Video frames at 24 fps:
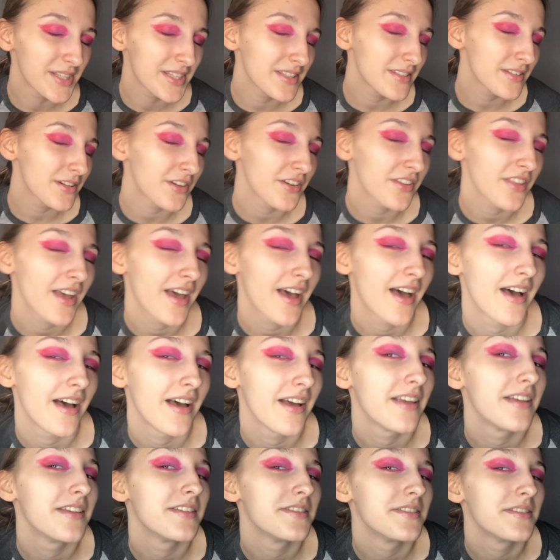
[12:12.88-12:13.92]
These are the
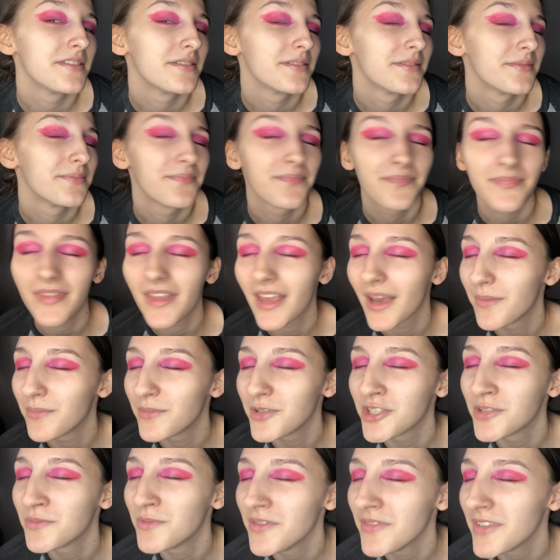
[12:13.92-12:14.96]
eyes. I'm
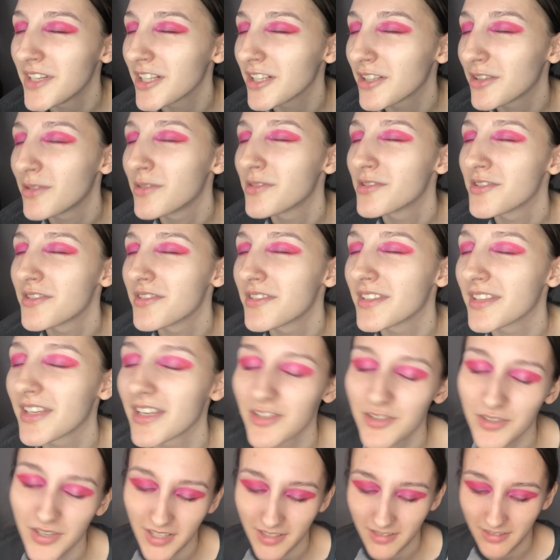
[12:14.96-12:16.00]
just moving in closer just in
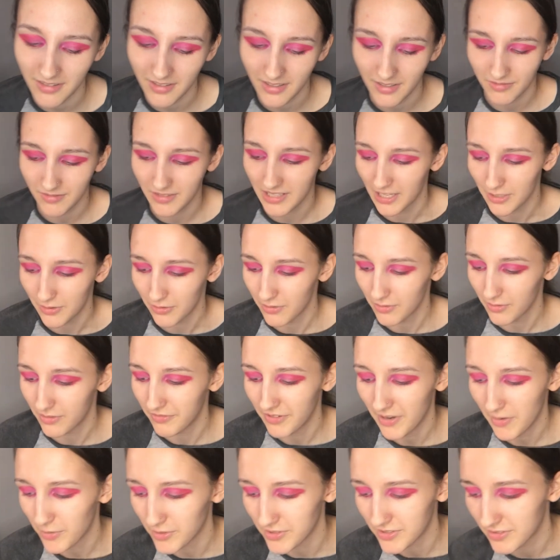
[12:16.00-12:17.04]
case you can't, I don't know if
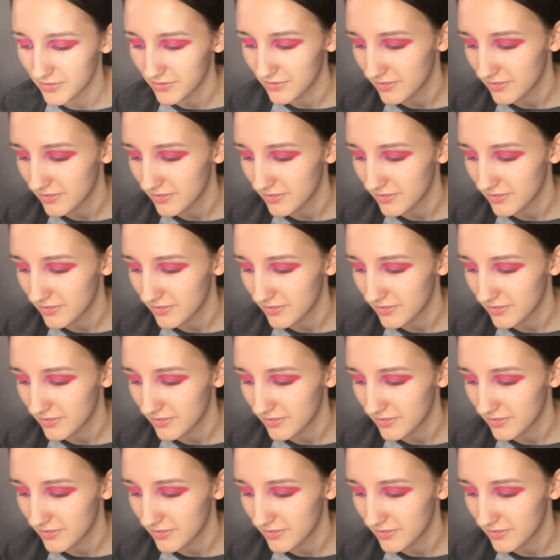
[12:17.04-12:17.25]
I wasn't